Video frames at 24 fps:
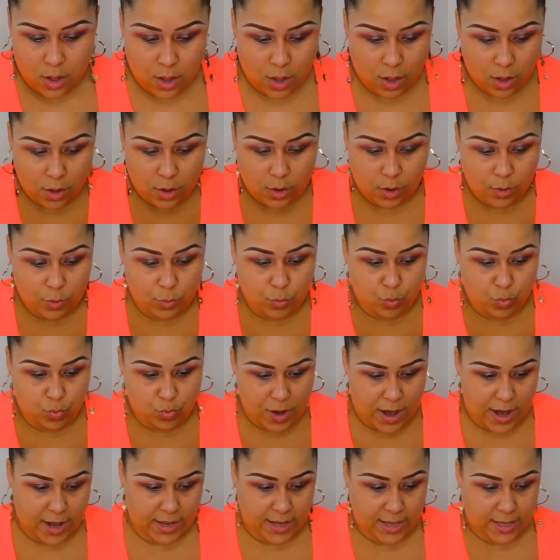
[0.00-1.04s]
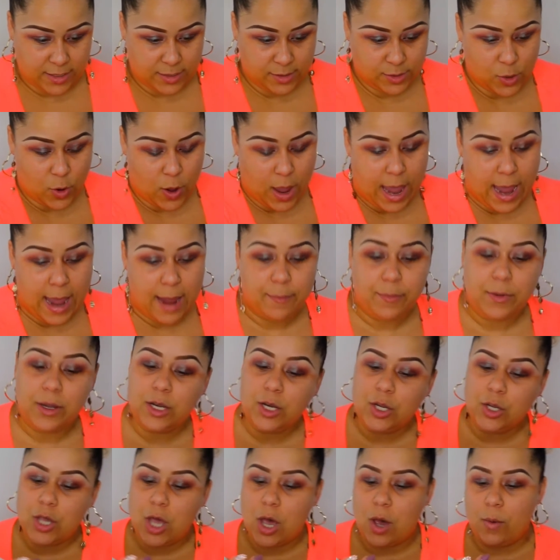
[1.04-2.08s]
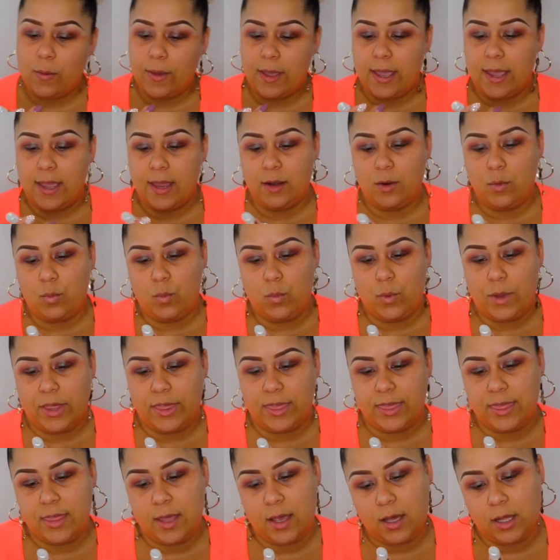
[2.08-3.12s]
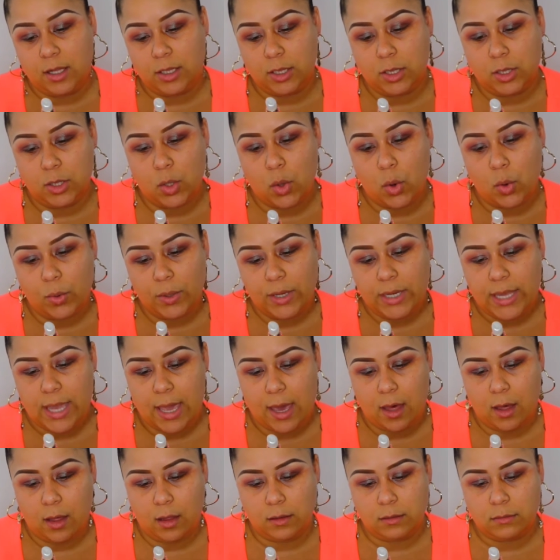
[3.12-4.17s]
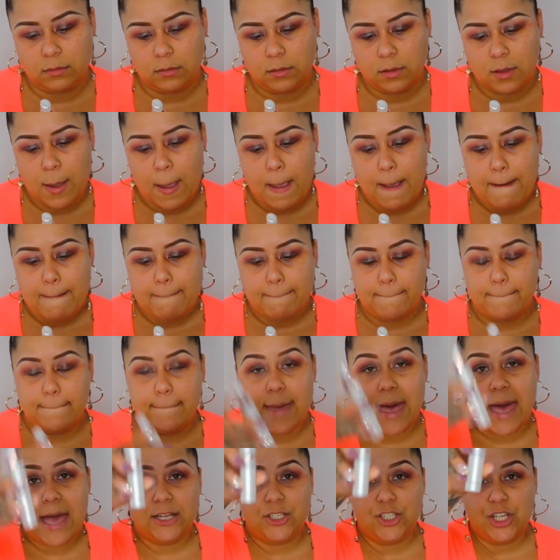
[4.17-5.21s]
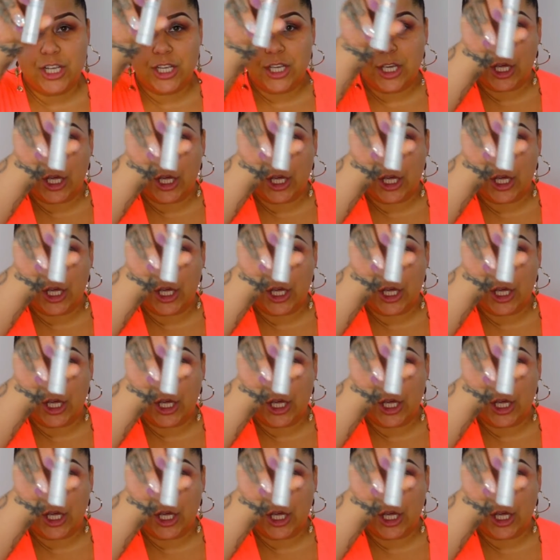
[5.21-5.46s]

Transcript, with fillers: Alrighty, so I'm going to go in with the L'Oreal Magic